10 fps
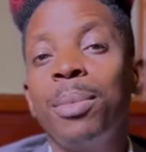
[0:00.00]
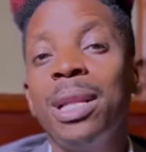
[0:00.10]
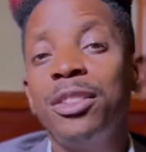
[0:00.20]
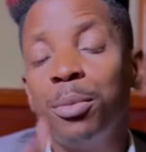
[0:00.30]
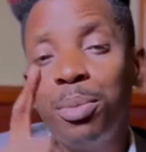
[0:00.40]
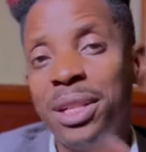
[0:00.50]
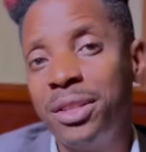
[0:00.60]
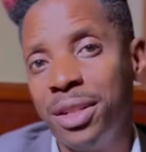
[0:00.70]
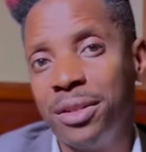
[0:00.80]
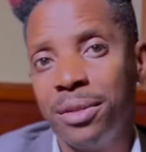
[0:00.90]
please
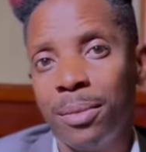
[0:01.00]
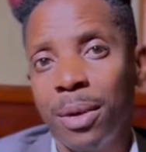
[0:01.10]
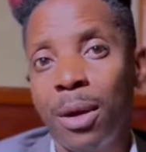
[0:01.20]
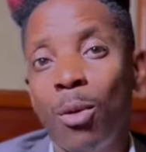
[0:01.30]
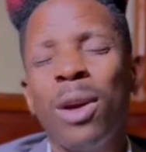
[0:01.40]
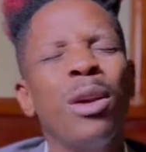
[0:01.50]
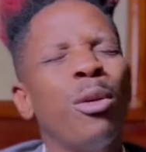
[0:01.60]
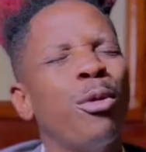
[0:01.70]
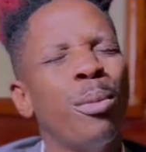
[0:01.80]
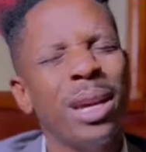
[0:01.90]
print it. Whether
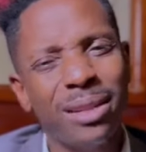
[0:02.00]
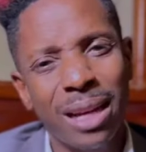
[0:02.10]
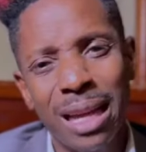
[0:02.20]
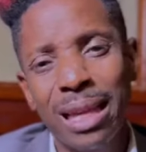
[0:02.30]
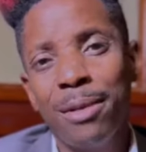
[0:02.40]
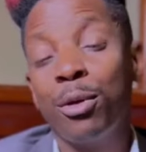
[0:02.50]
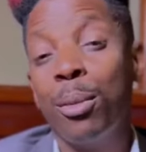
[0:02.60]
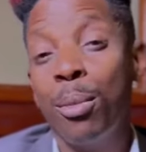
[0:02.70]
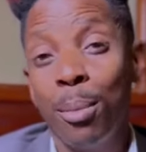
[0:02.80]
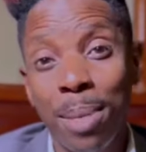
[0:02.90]
you're from Kitale,
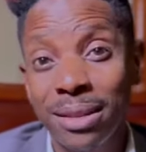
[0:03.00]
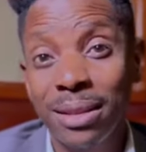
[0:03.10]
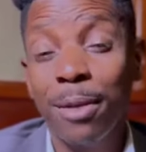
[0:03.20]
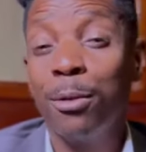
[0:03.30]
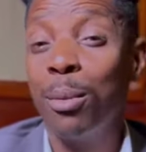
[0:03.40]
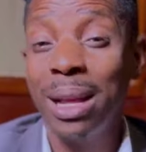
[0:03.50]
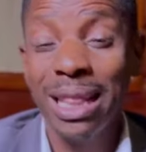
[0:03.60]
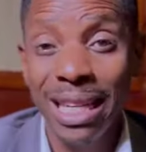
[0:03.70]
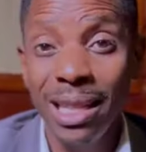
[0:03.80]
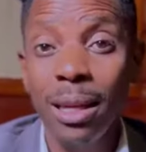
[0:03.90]
from Mombasa, from
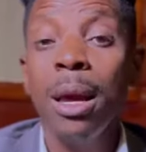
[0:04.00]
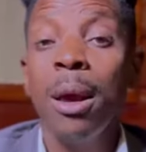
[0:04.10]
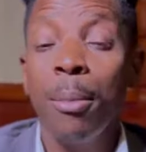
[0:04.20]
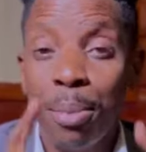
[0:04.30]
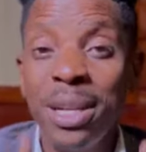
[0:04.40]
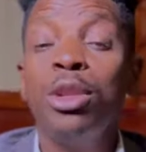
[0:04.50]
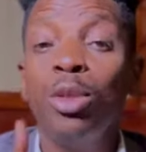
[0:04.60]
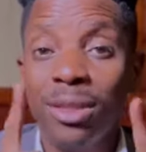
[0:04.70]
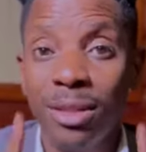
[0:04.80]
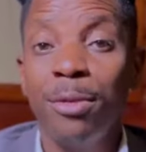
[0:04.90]
Malindi,
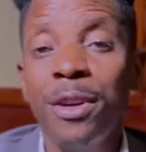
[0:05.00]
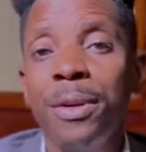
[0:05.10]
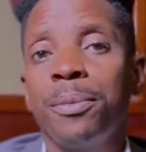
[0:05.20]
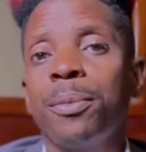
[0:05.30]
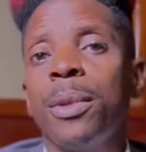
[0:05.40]
print your CV.